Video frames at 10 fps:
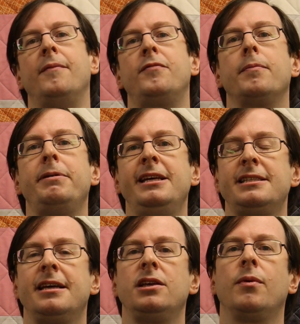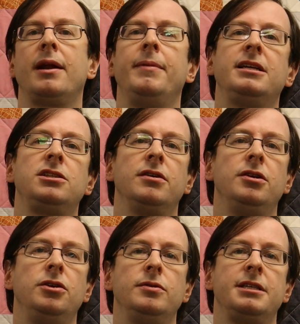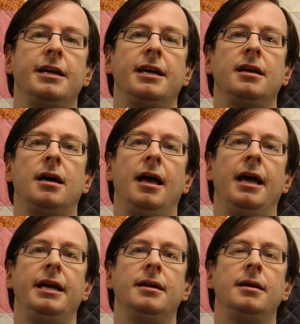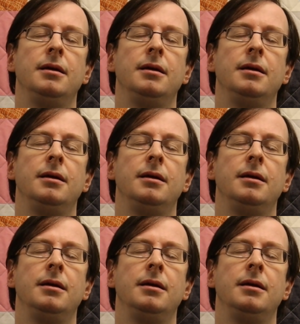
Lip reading: For piecing, you want to make sure you're using a